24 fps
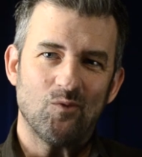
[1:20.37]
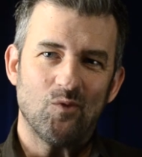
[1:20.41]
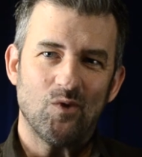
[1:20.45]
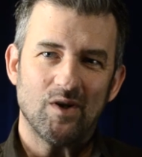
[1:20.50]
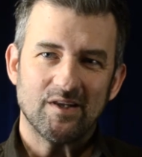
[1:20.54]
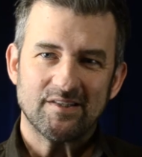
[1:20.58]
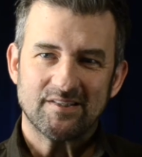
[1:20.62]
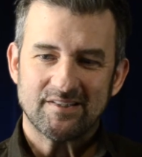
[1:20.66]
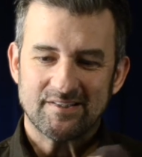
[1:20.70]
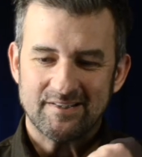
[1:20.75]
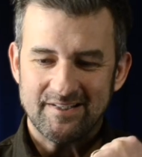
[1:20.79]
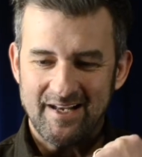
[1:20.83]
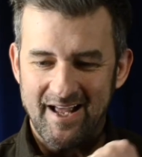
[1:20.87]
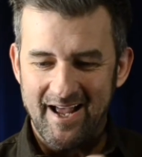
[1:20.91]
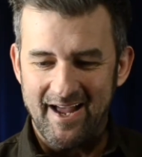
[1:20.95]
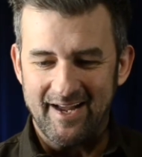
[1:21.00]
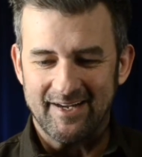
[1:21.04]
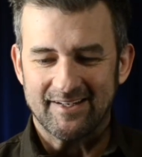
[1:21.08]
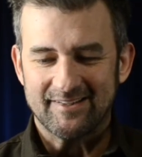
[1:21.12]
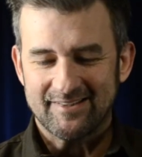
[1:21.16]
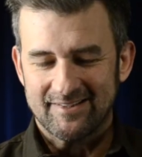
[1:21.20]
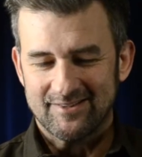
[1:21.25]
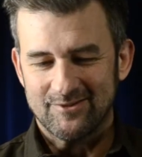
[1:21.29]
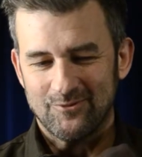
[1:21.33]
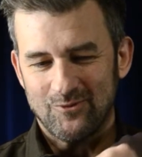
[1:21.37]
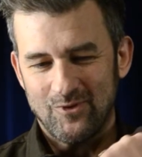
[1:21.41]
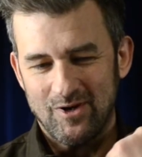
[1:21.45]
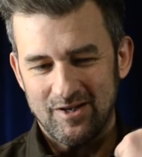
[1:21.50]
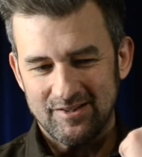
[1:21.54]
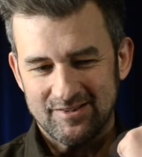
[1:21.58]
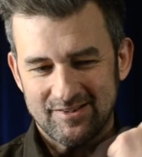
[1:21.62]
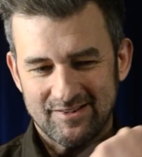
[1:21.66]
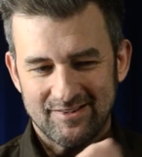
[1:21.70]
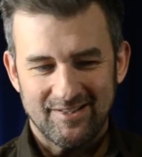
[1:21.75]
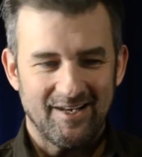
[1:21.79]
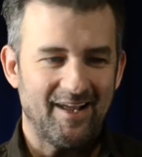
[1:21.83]
What's next?
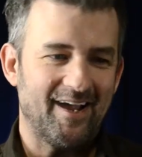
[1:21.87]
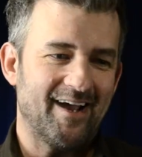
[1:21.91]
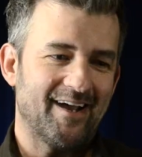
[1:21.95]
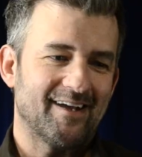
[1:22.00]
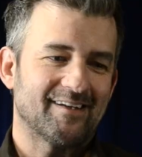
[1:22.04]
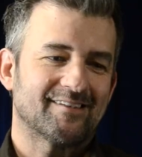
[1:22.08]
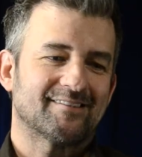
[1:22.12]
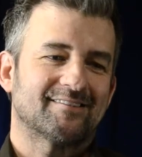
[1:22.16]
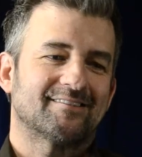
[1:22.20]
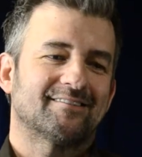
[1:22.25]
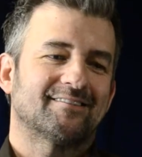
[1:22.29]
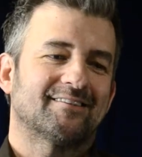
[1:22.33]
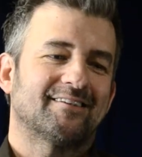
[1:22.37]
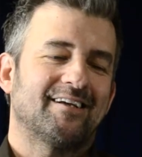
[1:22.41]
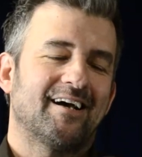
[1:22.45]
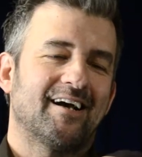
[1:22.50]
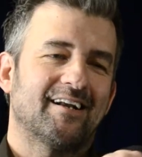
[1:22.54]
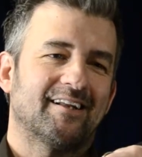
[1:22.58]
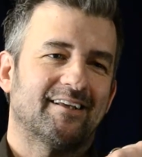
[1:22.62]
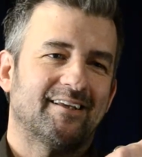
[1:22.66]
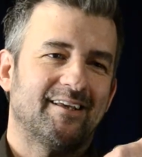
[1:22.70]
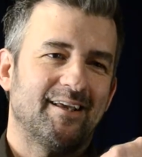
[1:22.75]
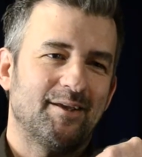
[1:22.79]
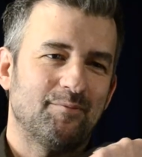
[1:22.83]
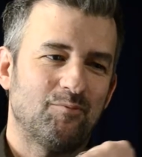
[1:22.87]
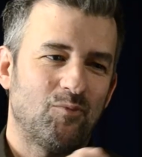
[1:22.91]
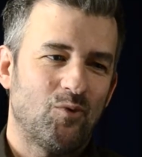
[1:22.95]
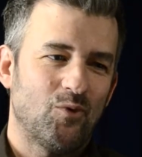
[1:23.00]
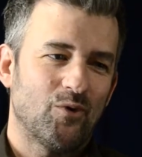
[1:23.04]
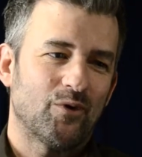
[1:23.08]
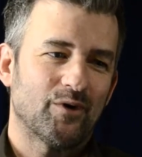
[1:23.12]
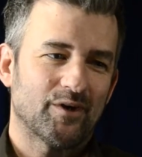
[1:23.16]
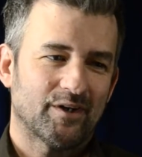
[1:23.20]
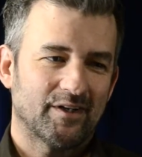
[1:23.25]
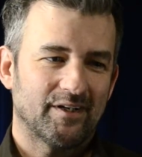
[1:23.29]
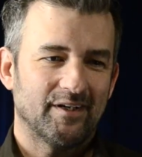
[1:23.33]
What's next? Got to keep
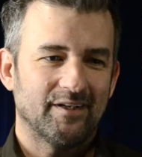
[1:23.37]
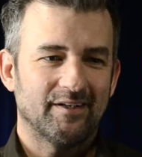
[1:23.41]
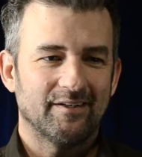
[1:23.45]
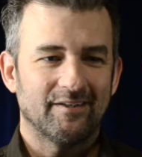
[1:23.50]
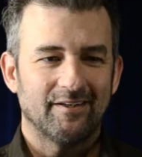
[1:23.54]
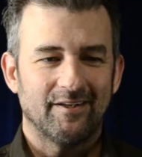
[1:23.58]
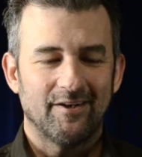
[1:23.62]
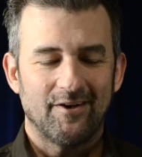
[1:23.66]
working.